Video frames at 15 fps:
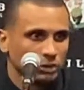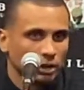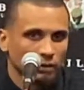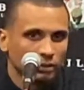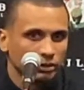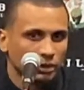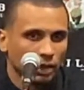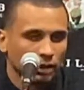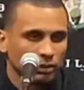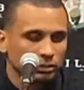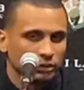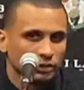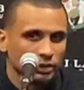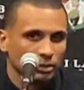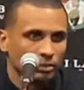He's young.
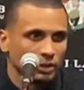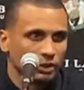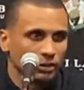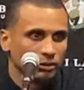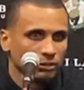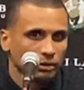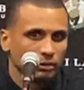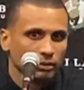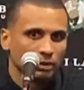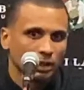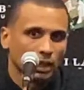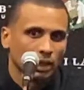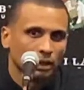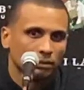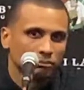He's going to be good.
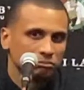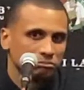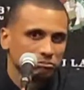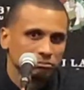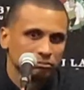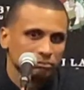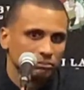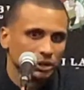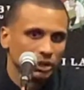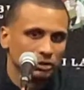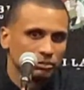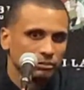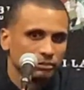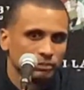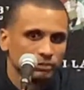But
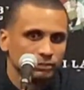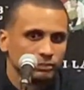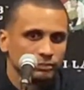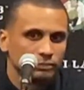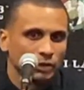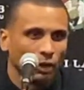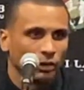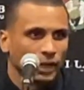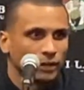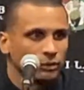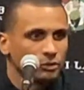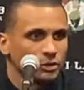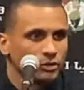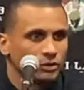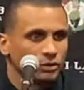our guys are
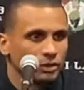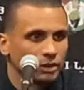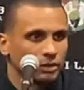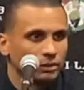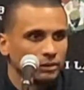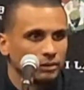just as good.